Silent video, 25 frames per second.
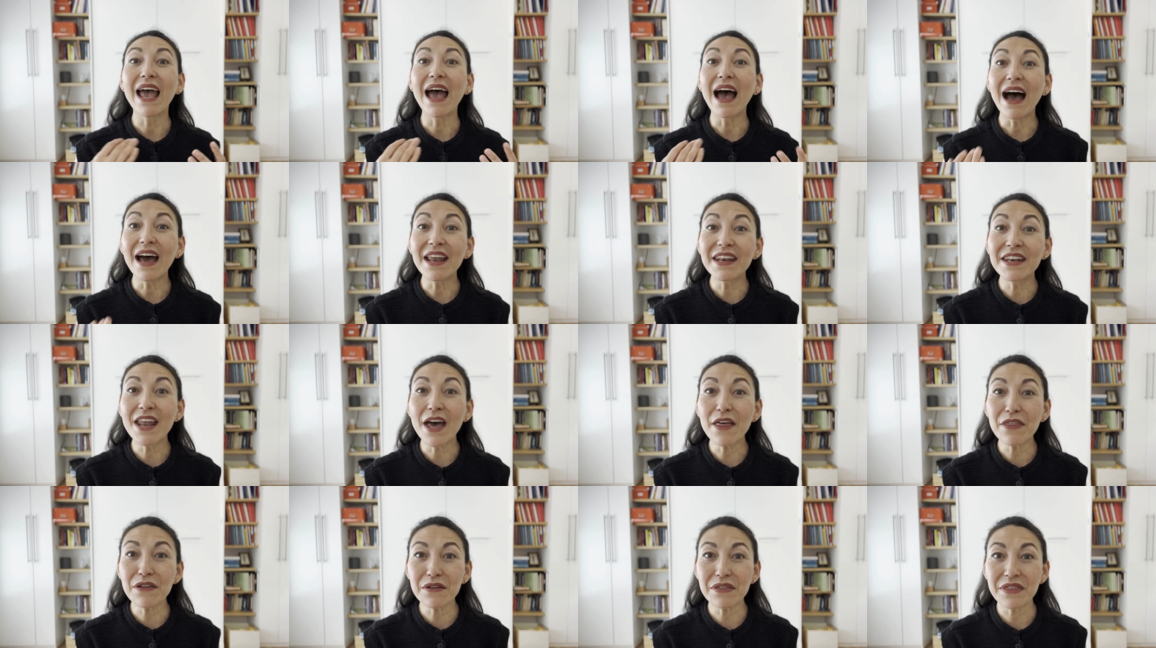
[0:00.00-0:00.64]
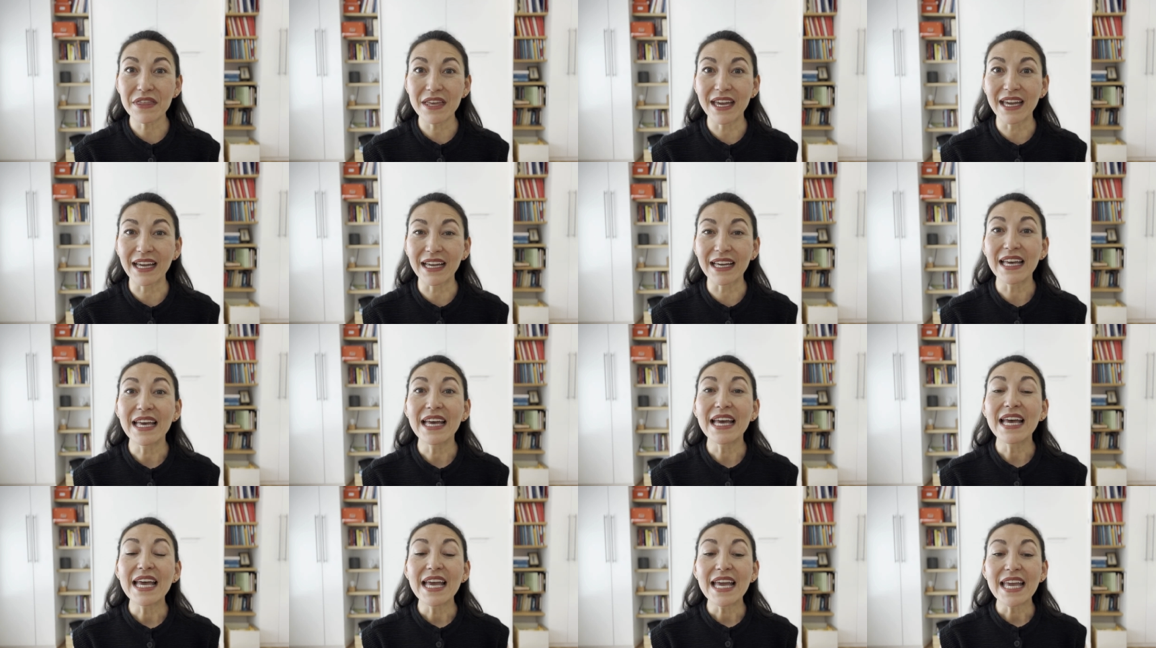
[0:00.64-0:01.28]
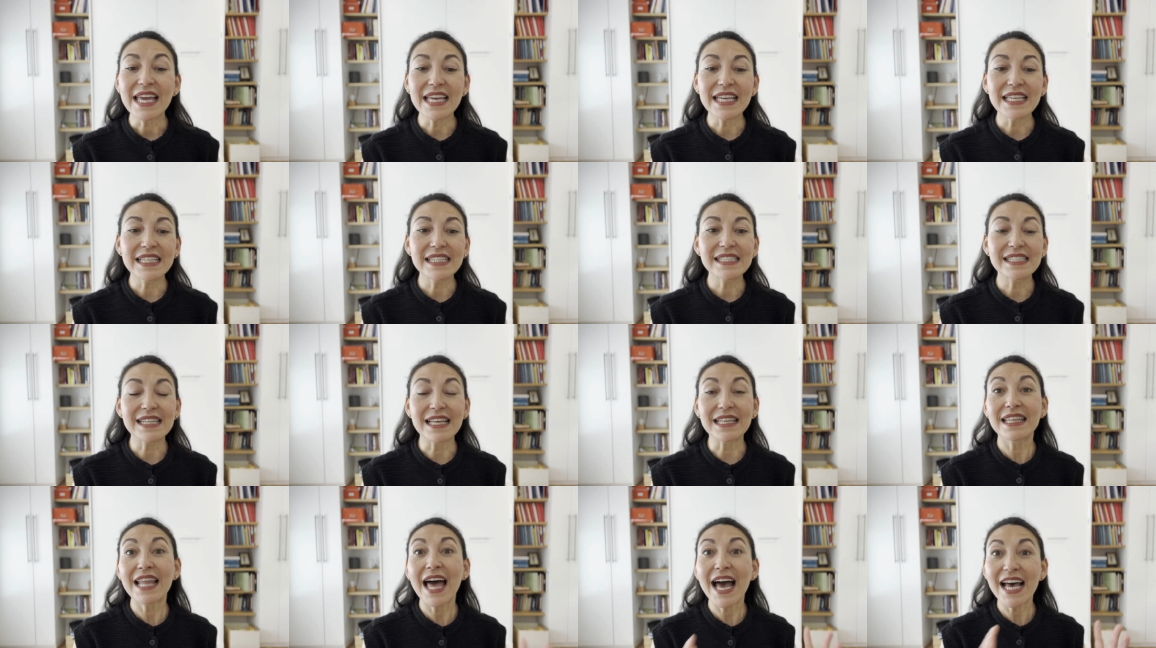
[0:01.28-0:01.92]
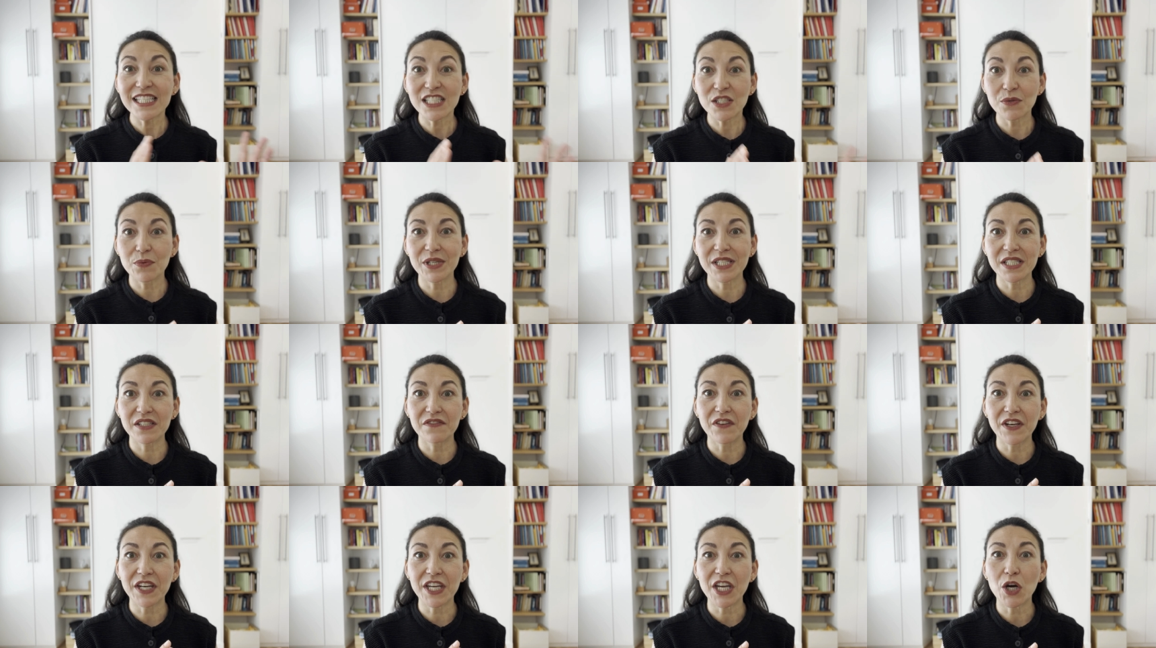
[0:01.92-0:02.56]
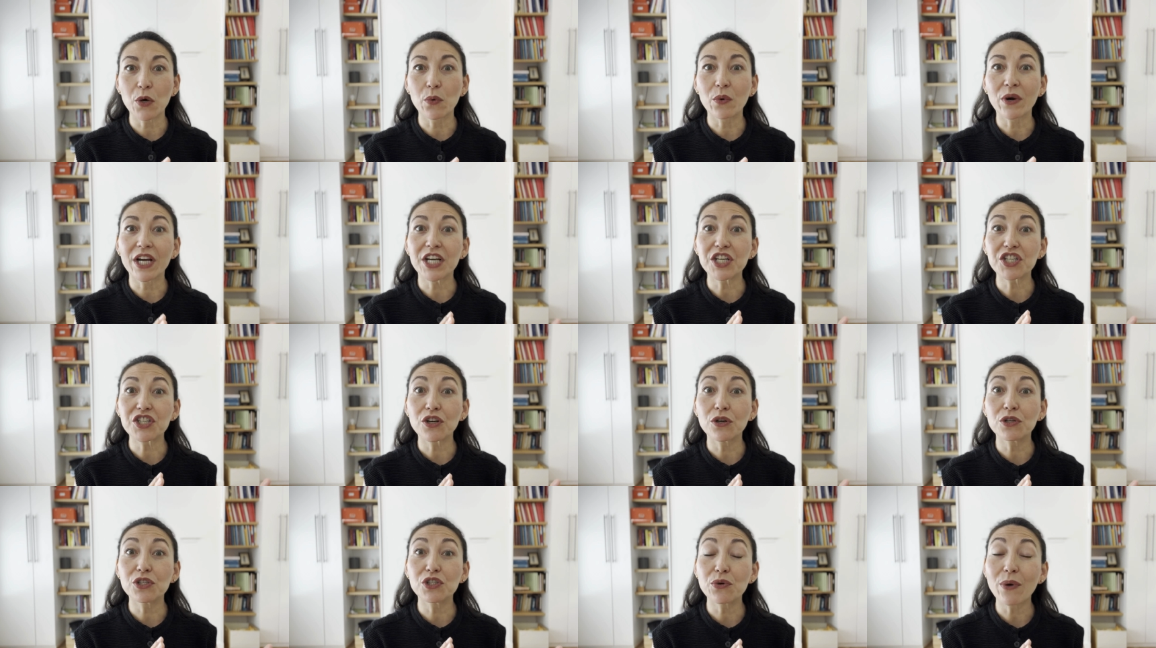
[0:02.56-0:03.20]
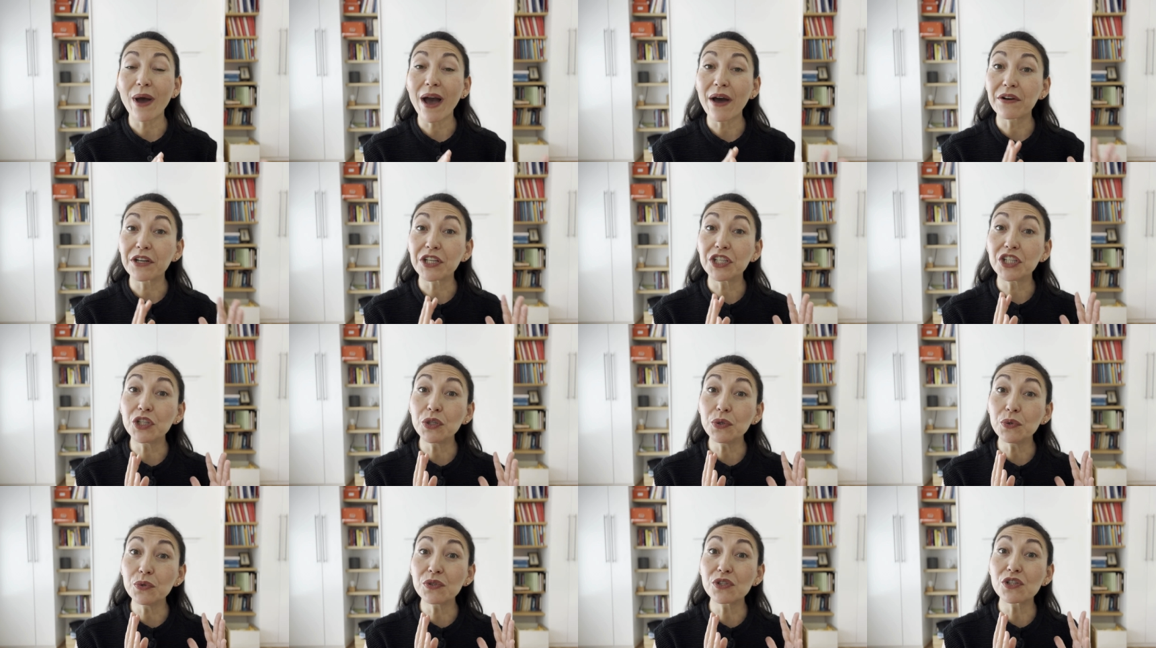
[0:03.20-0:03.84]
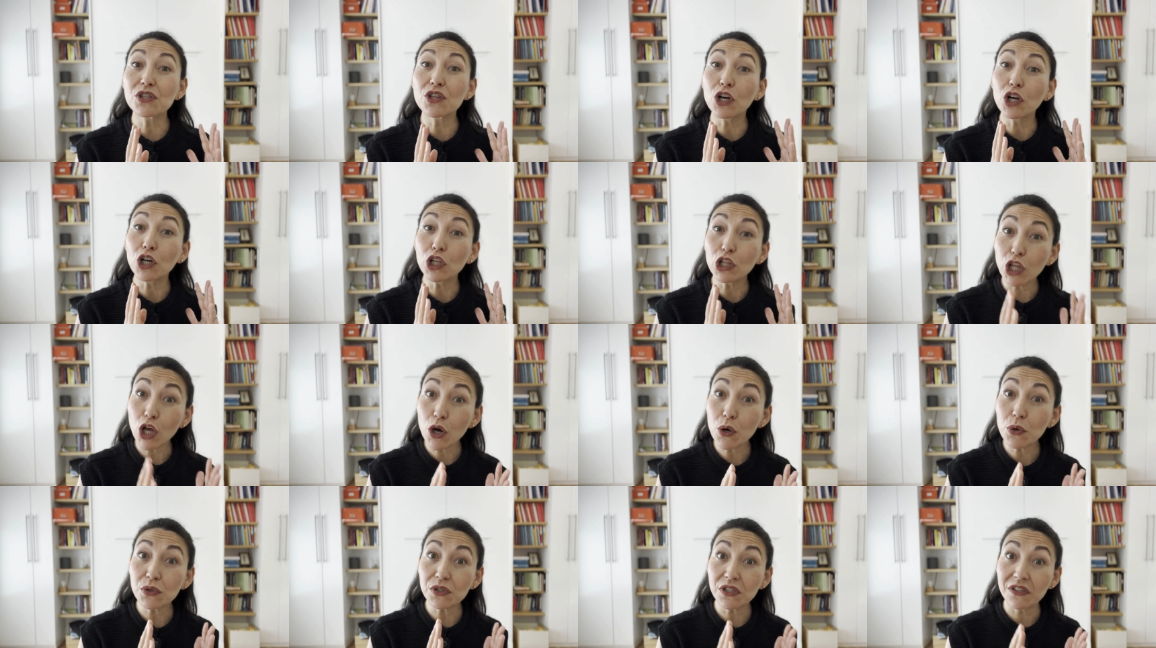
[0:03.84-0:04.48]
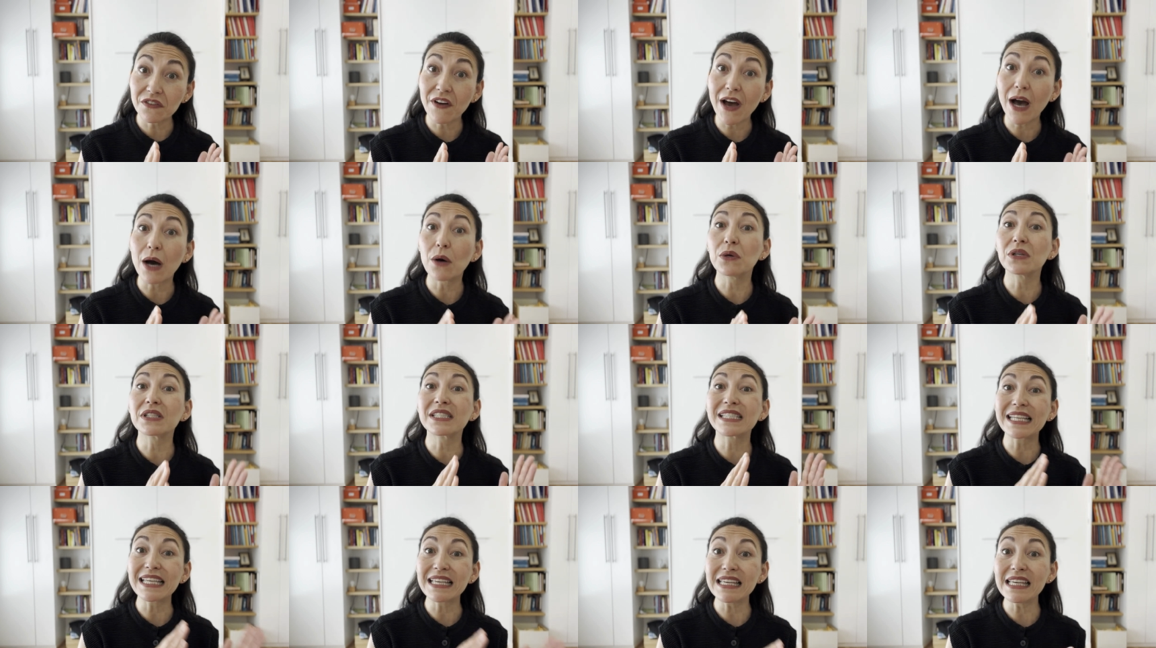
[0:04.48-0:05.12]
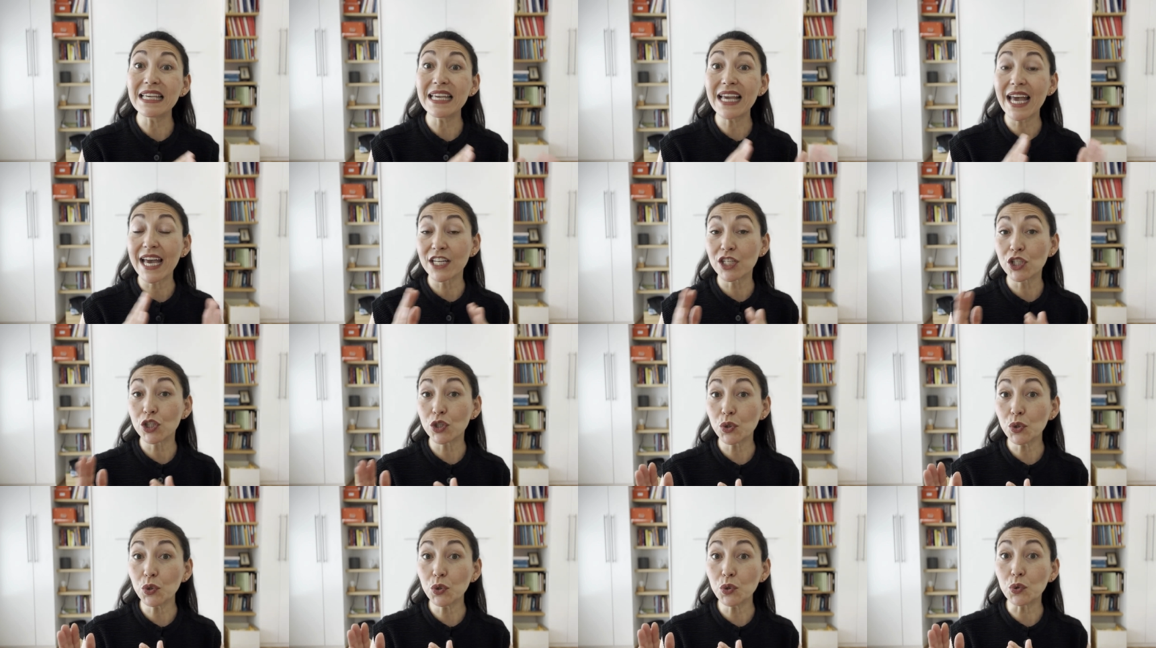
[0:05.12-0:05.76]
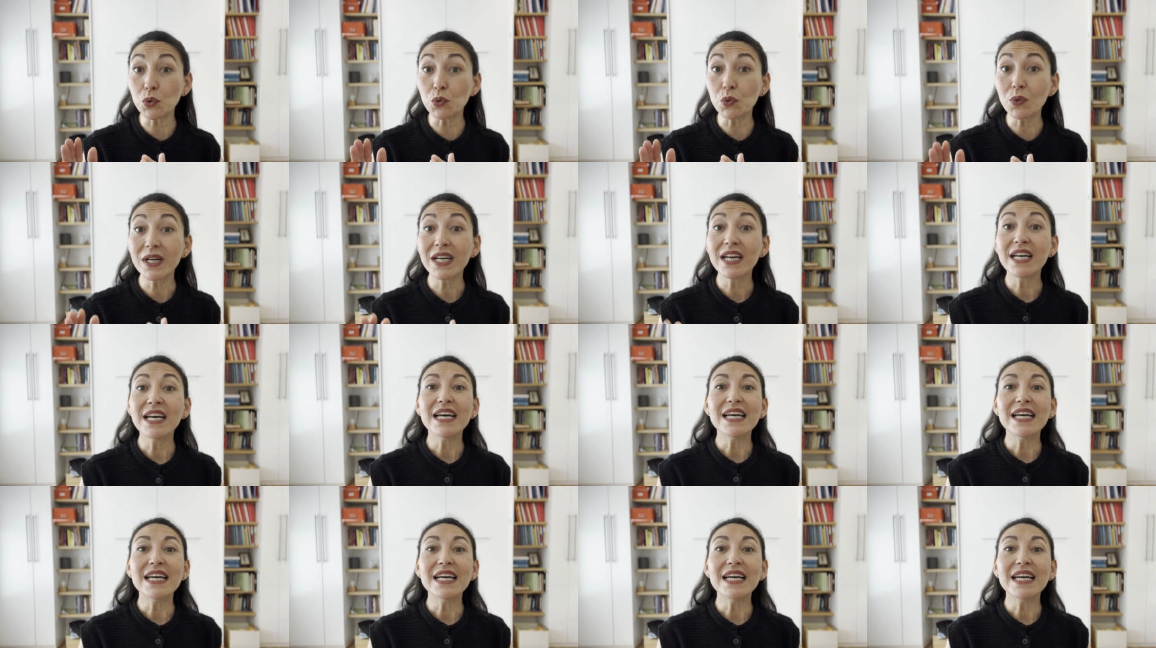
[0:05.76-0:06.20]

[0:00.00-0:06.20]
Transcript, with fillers: Another thing is last week's video where I showed you how to use the closed vowels E and U